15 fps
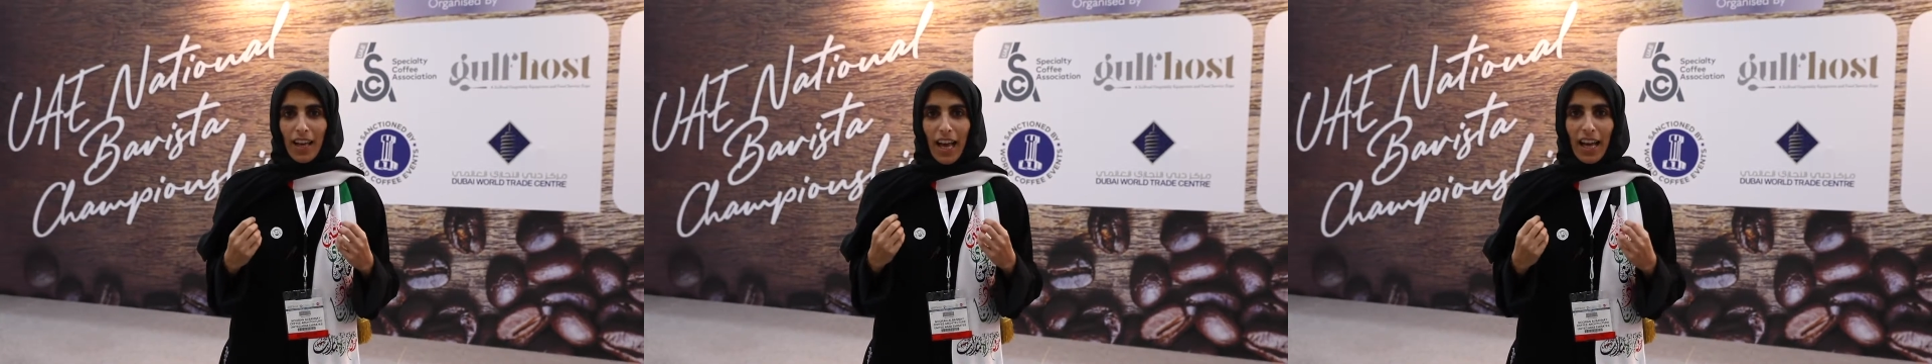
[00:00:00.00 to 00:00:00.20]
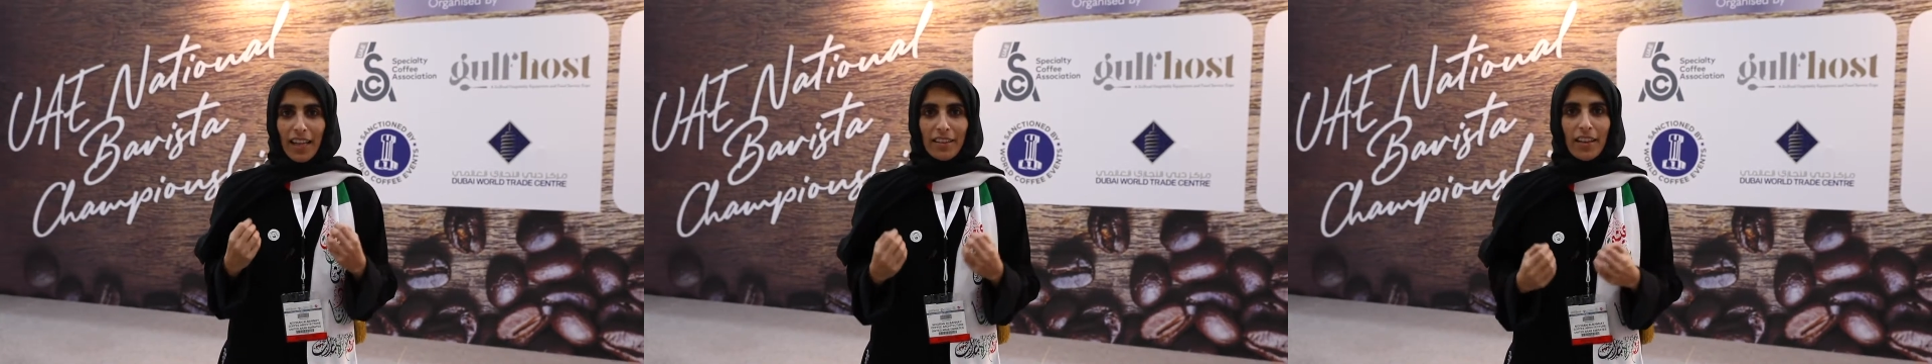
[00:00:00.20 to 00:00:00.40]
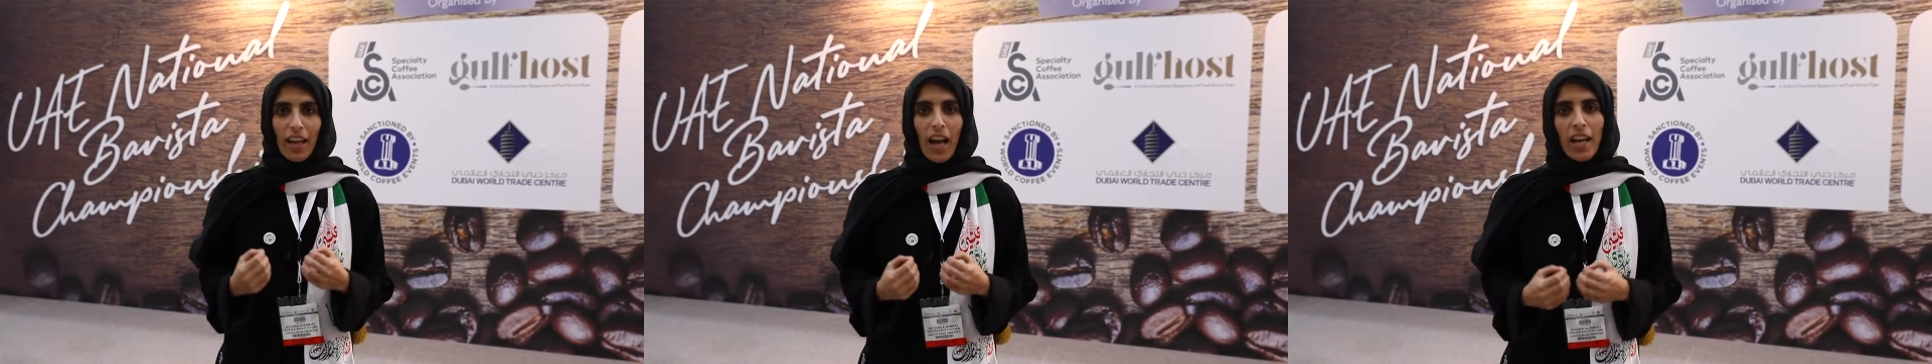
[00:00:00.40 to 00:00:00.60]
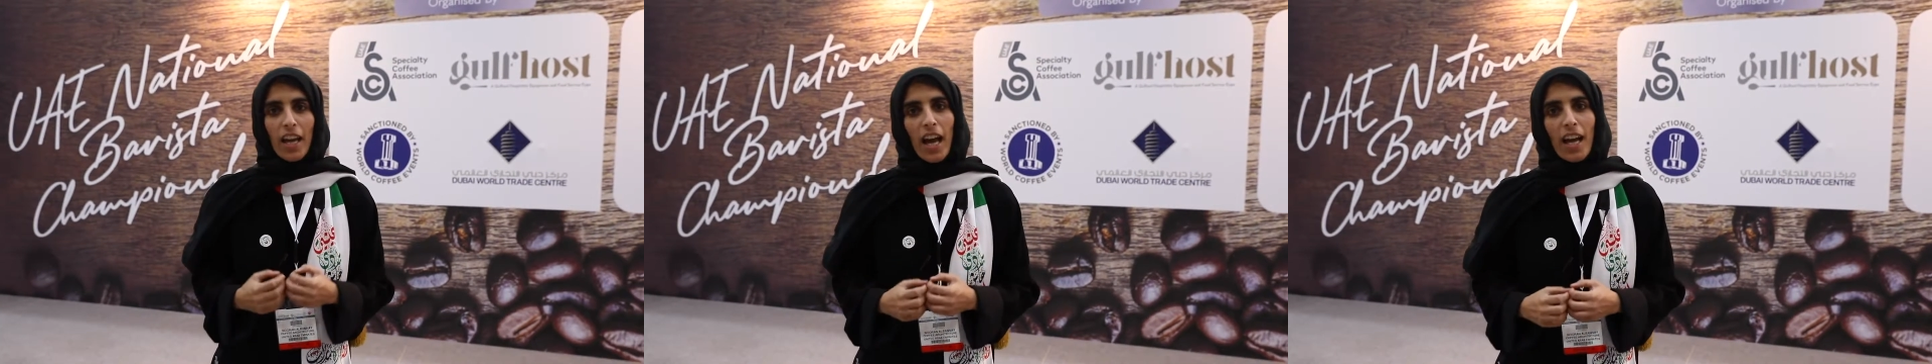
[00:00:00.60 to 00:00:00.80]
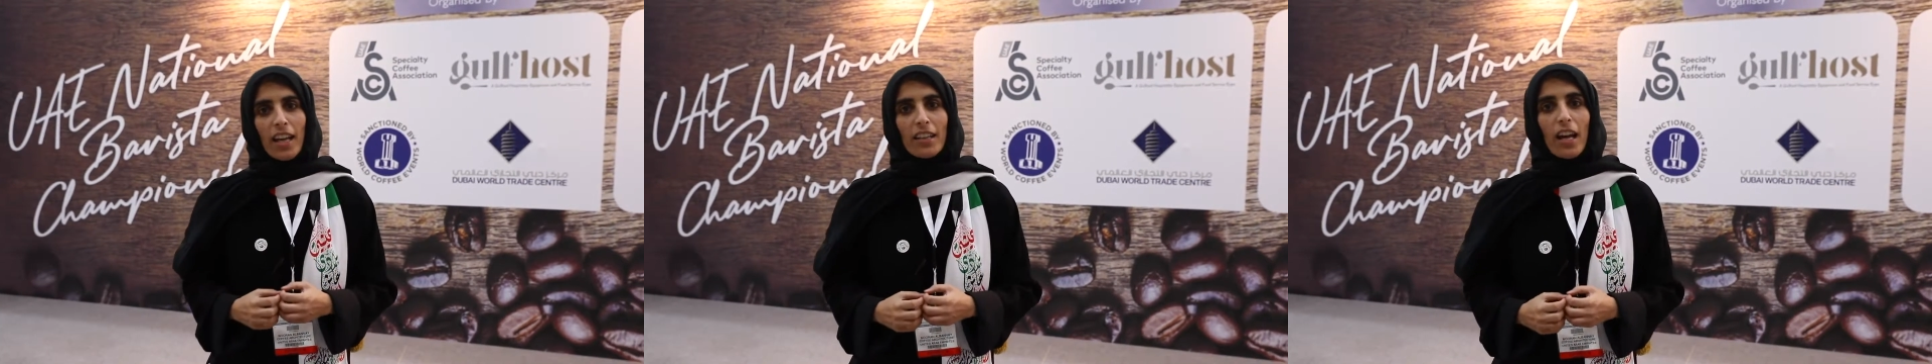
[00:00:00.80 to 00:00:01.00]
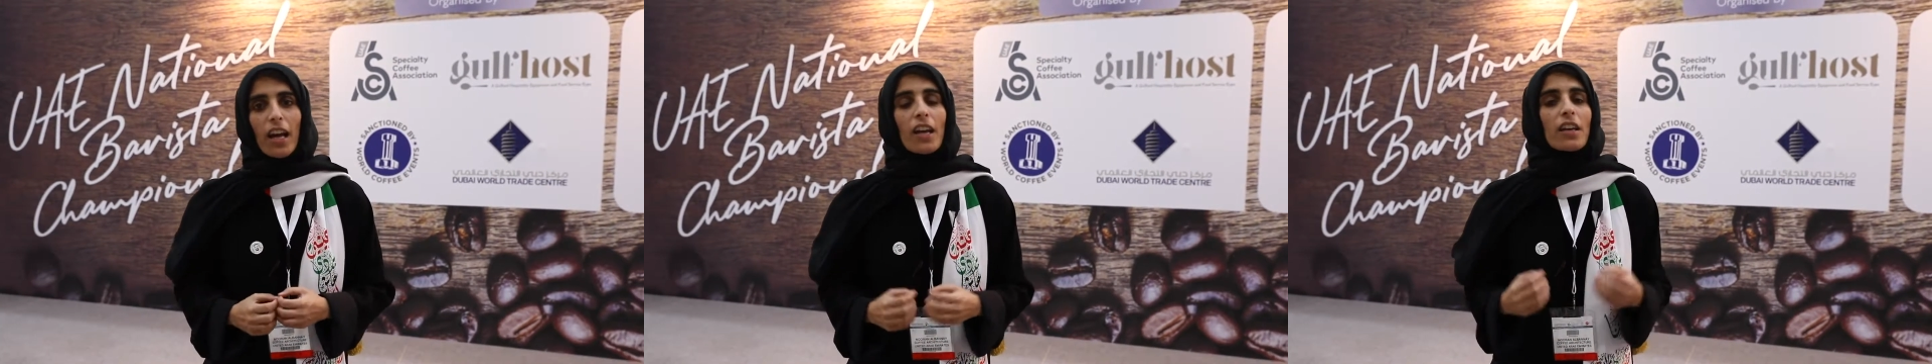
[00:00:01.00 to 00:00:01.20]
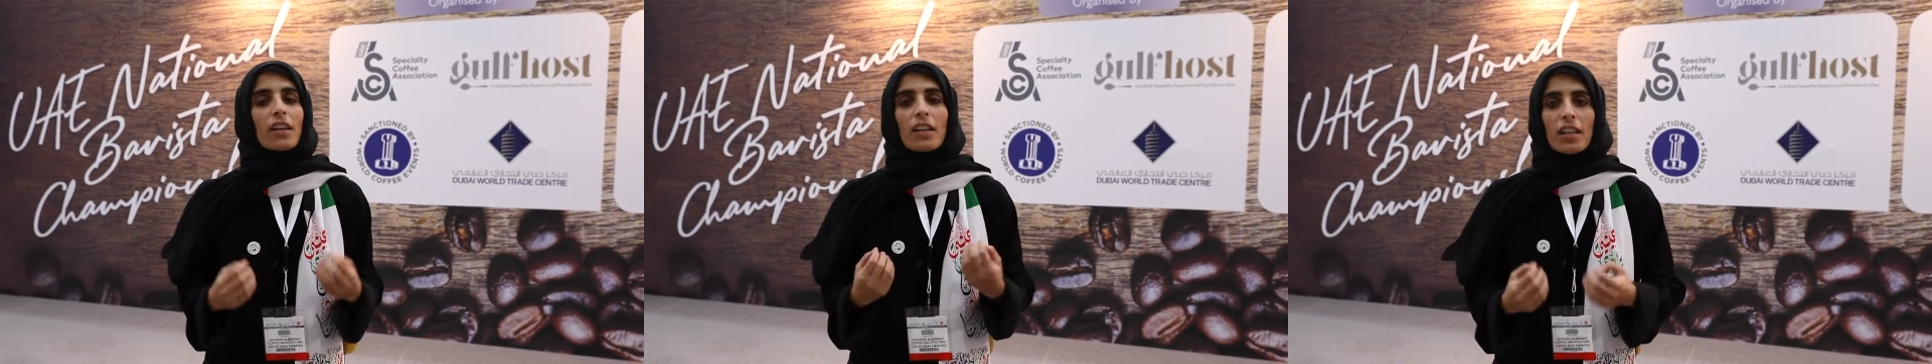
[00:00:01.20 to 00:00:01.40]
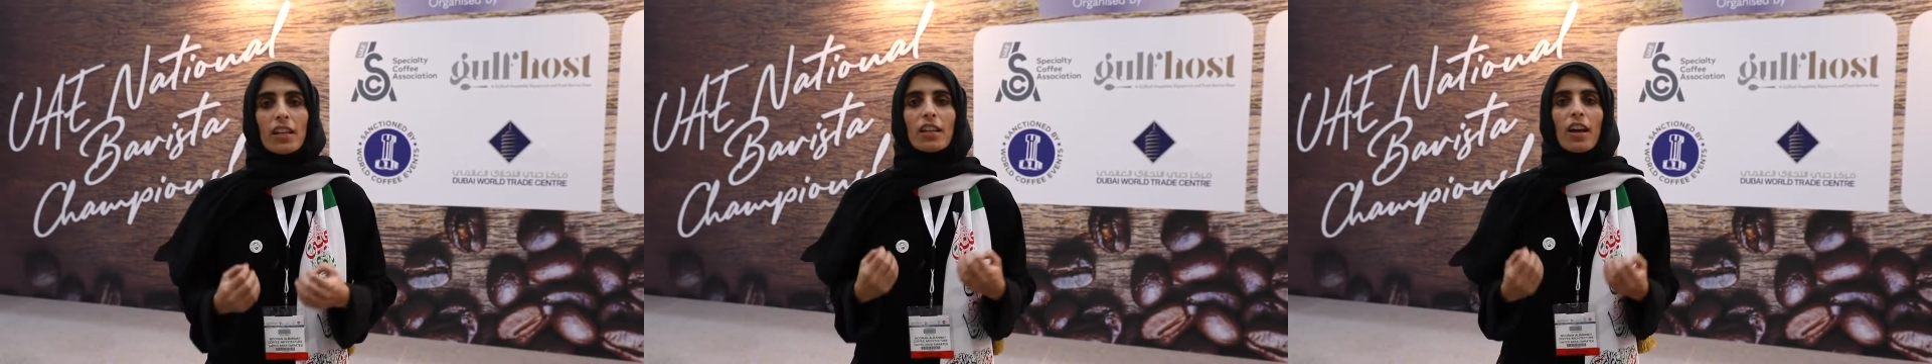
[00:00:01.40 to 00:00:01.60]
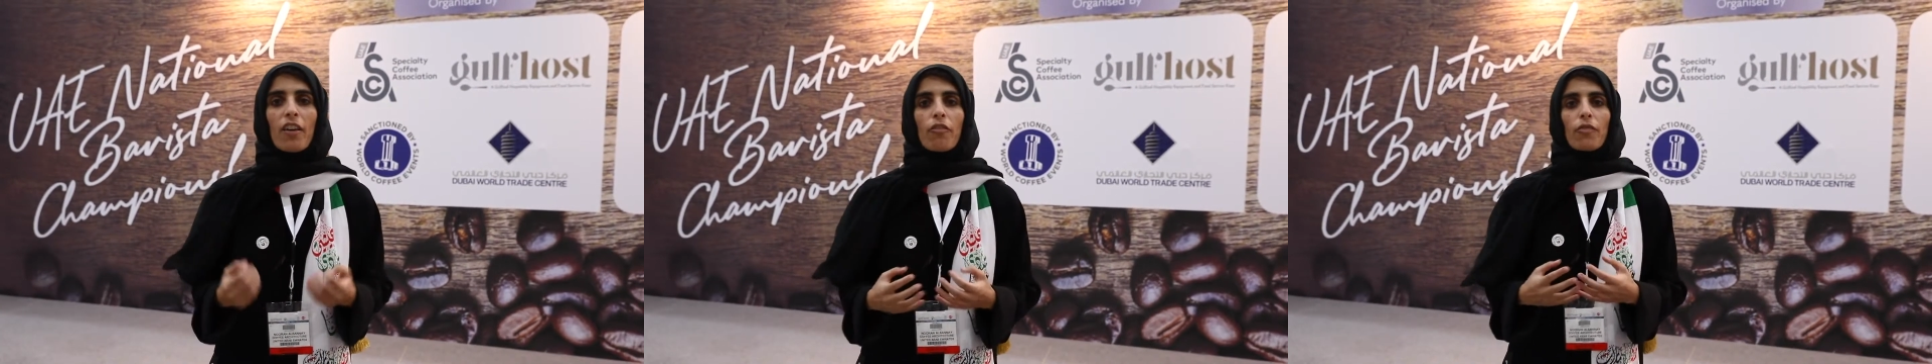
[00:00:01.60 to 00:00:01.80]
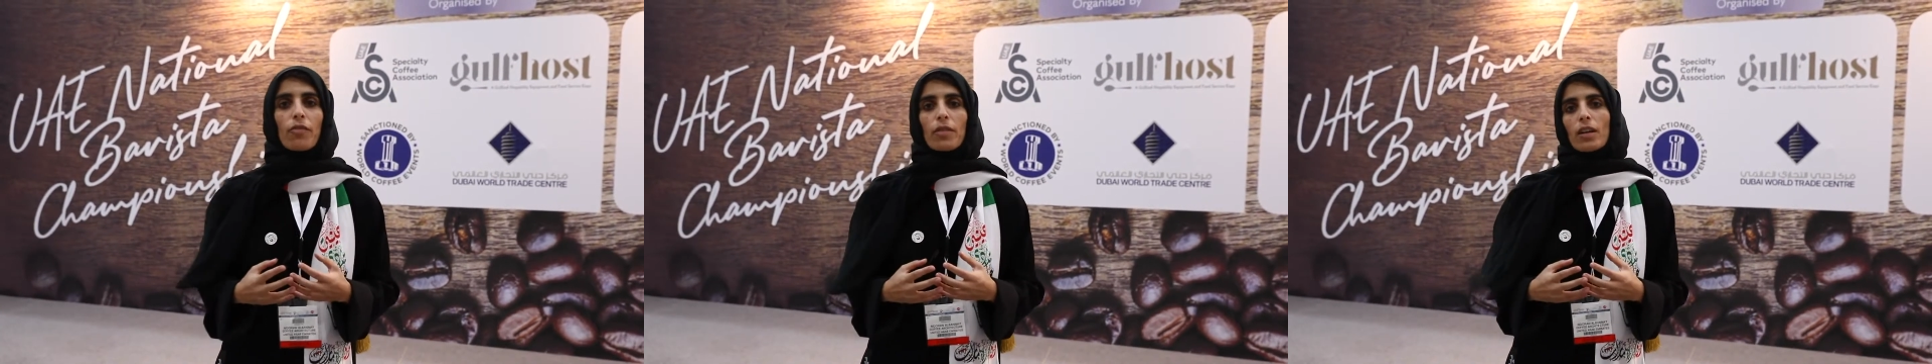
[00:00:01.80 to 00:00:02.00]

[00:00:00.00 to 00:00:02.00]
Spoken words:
And I really love